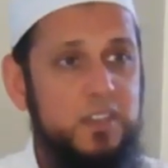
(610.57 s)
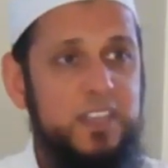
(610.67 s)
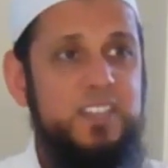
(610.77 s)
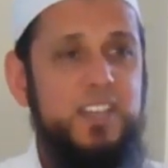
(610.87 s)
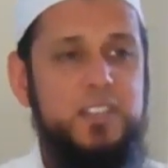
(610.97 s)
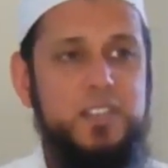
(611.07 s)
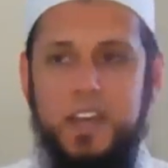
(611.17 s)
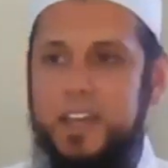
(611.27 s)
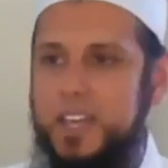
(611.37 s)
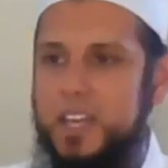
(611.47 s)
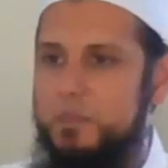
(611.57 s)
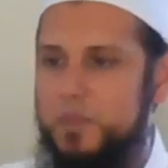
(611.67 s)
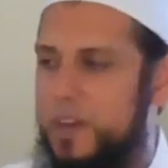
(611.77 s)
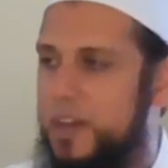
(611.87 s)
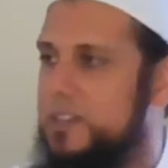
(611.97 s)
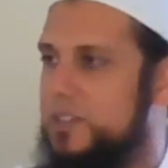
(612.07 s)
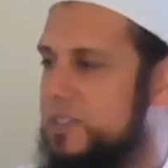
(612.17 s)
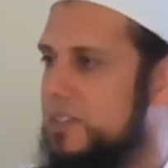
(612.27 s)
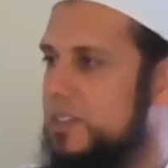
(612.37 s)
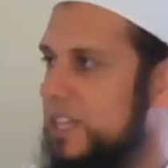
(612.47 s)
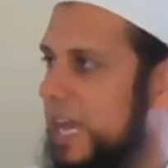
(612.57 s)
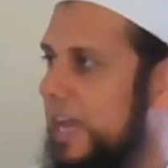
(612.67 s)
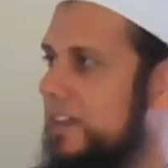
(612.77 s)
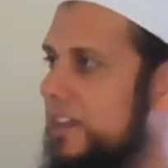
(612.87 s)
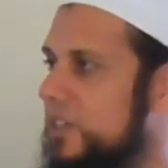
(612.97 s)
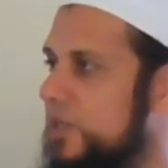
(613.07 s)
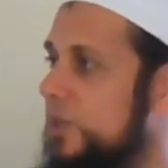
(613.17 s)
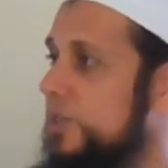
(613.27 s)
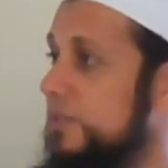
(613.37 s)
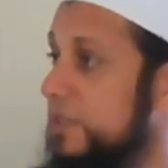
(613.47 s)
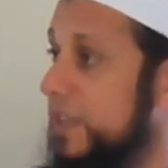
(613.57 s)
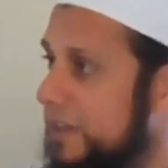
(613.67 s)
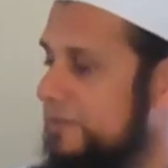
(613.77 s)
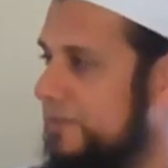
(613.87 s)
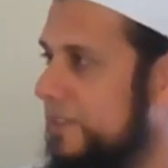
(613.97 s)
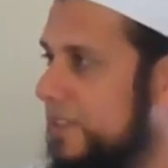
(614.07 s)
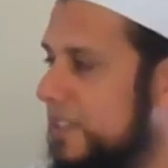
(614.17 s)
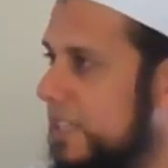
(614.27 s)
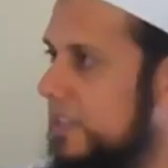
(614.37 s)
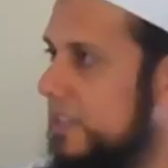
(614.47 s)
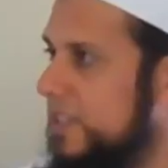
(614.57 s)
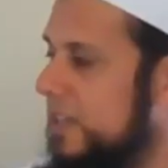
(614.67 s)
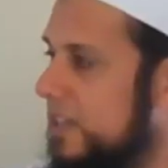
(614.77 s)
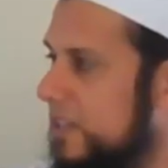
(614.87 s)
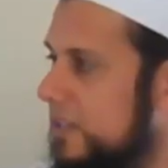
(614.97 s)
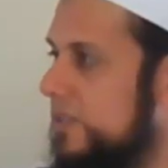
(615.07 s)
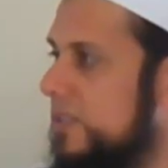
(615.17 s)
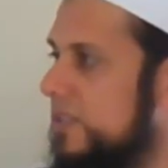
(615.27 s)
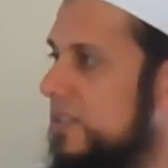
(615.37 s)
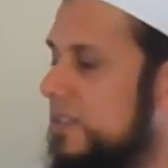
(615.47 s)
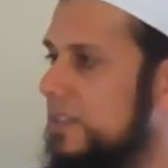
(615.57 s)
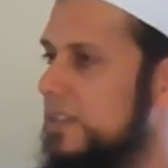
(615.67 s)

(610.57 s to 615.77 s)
the intense light that it provides, and the source of life that the sun is.